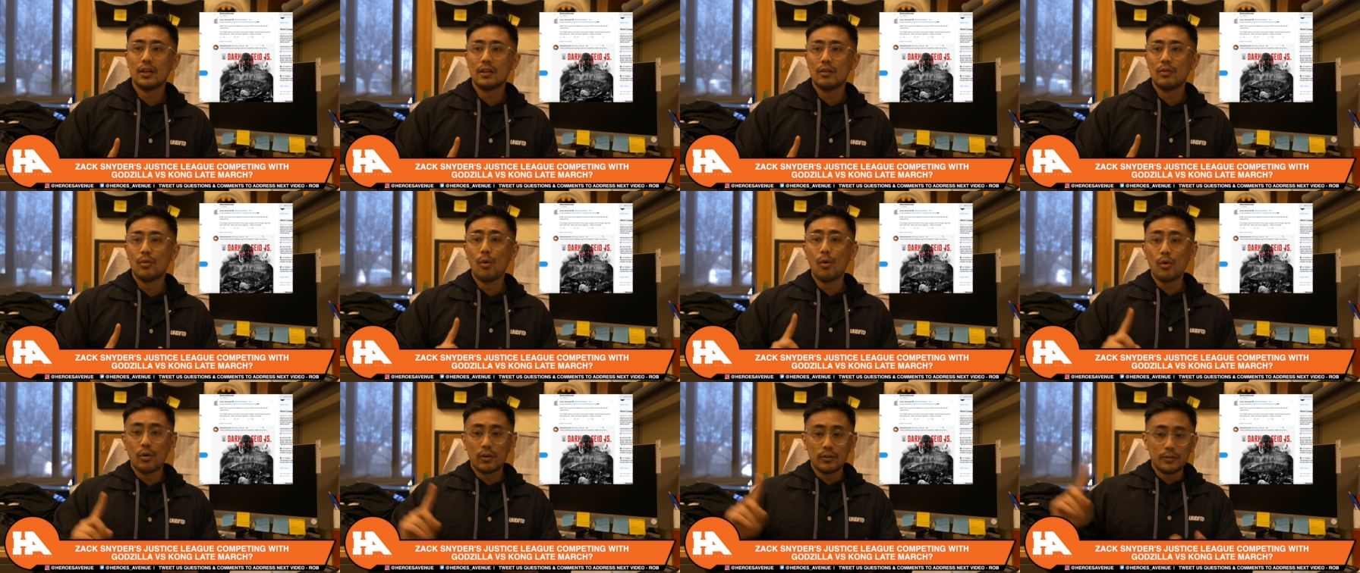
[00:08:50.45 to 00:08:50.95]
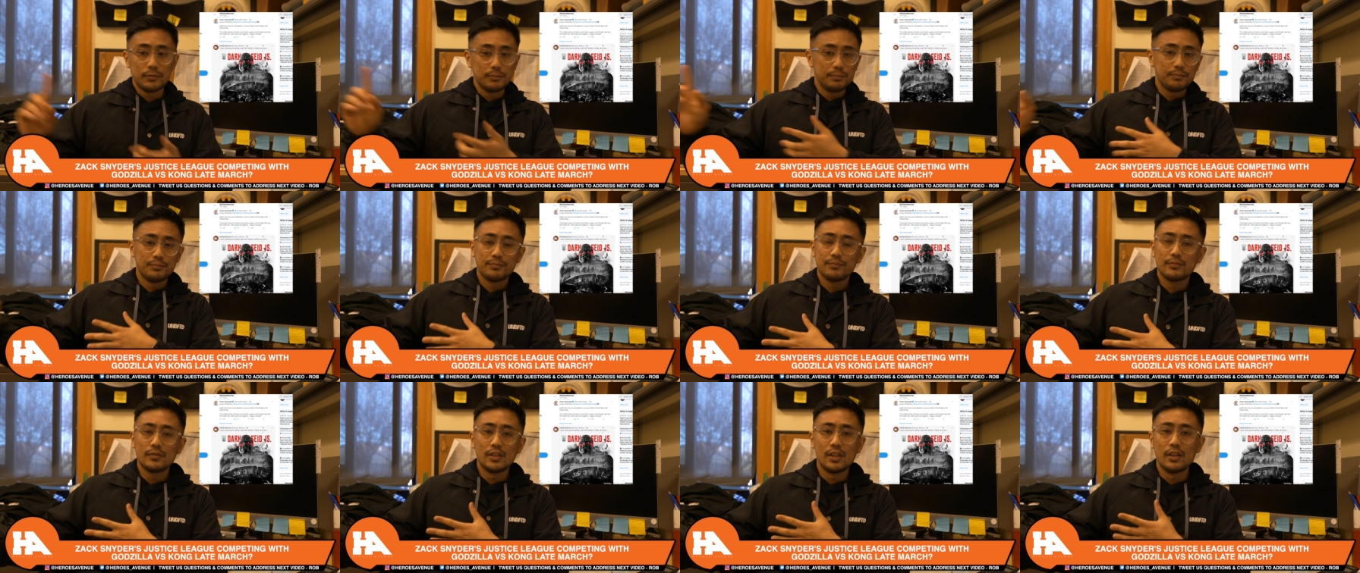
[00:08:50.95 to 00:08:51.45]
or
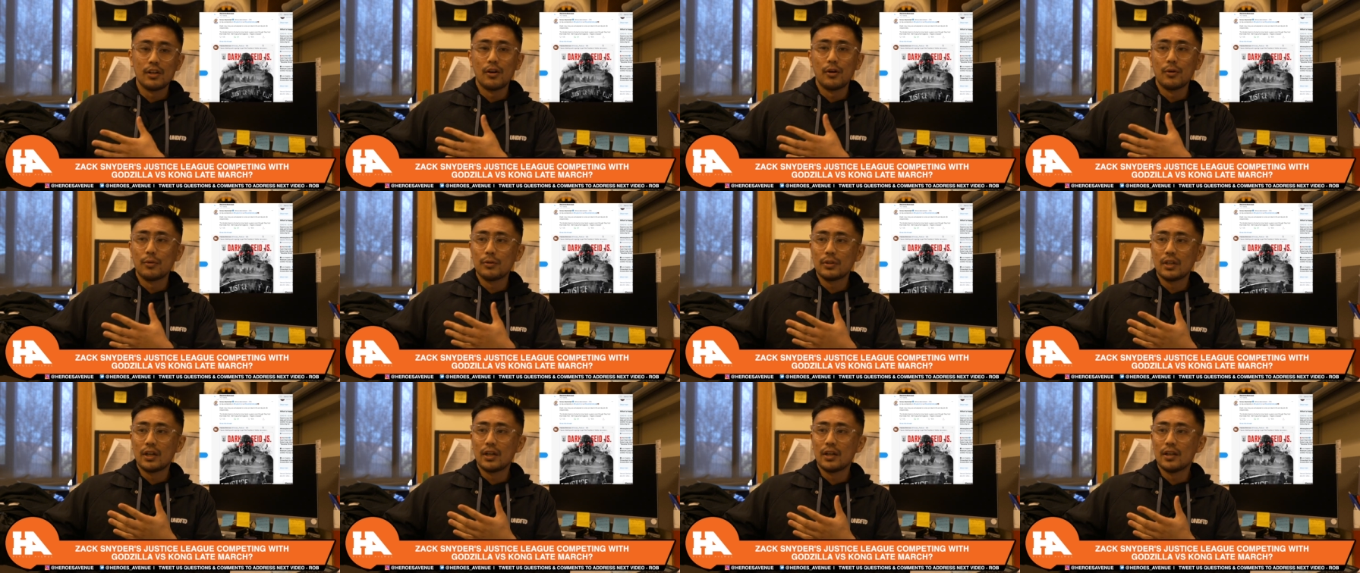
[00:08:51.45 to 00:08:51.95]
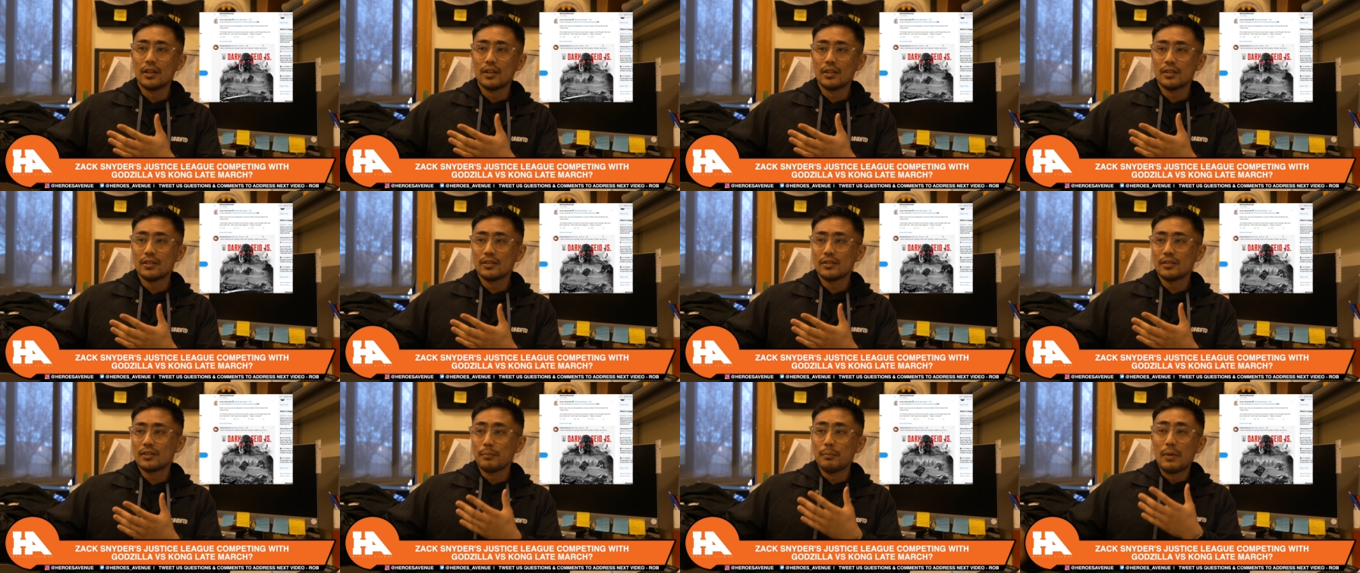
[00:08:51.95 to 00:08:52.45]
you know, uh,
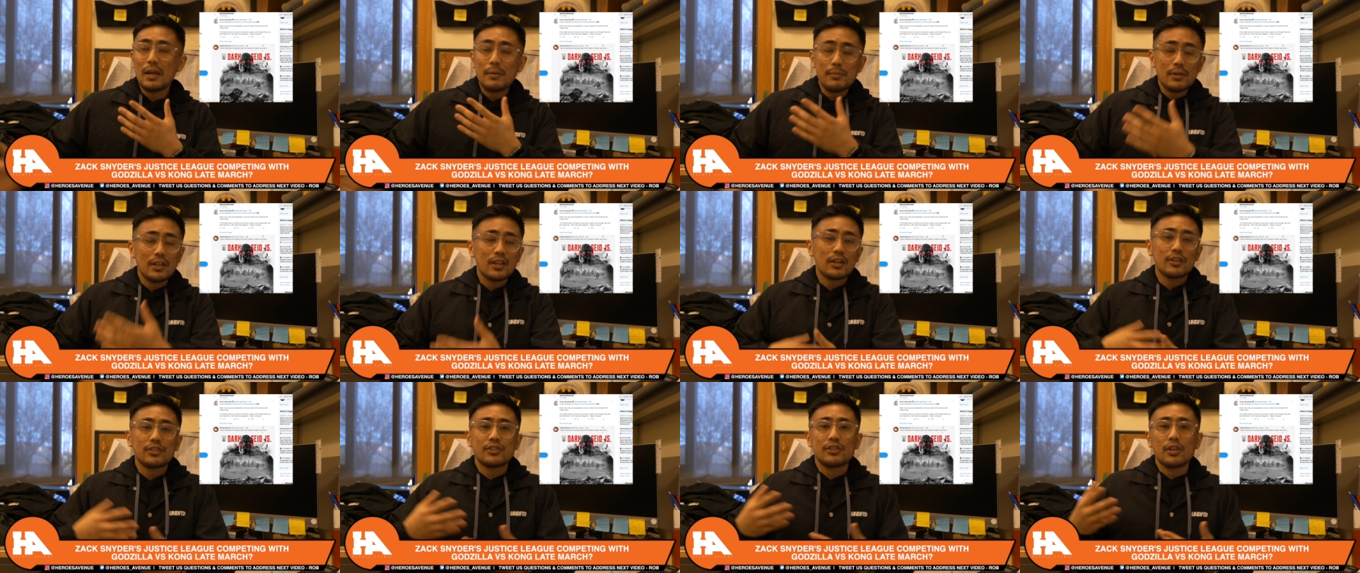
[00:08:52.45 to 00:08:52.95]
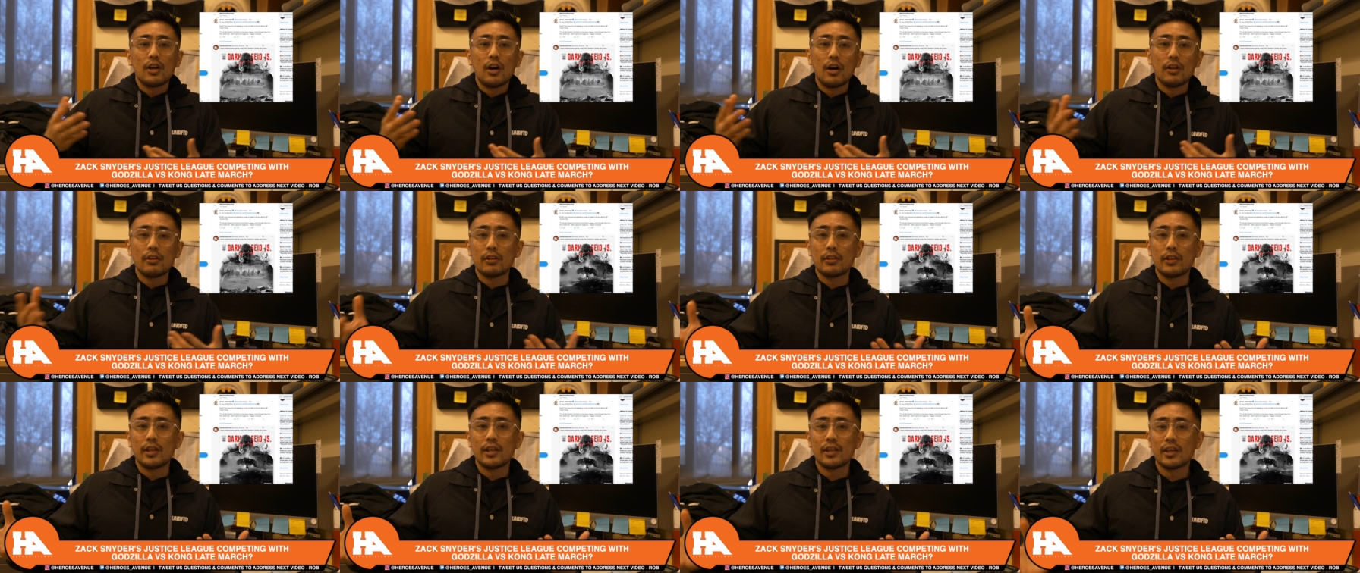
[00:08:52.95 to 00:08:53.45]
maybe there's
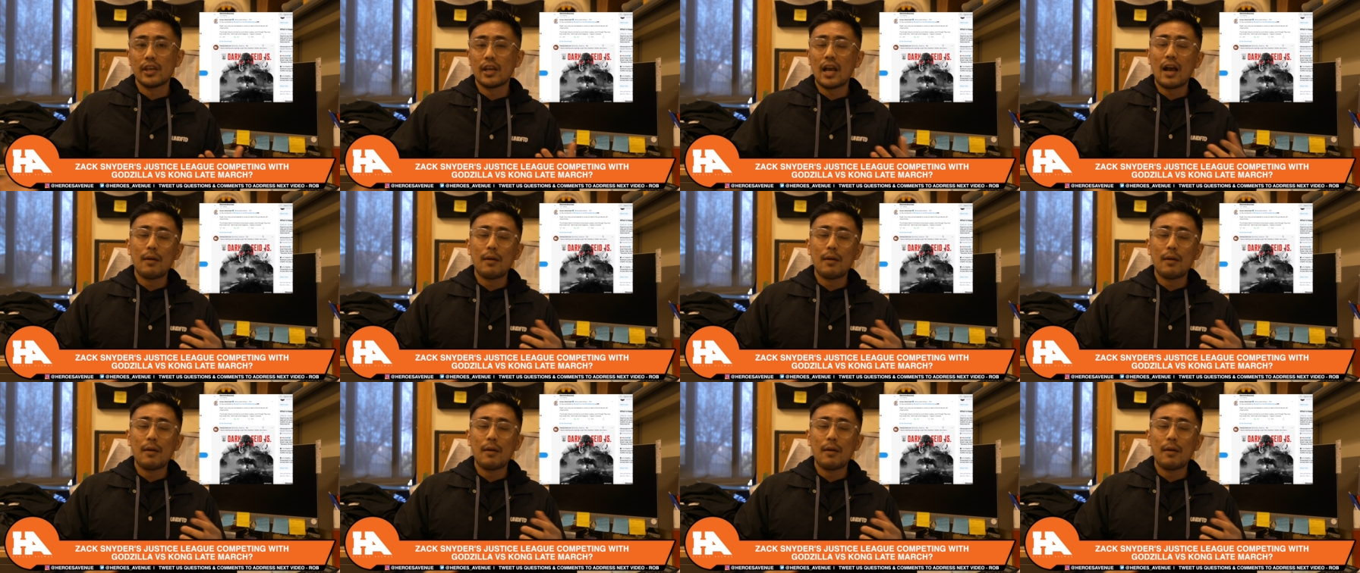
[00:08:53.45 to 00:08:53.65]
other thinking.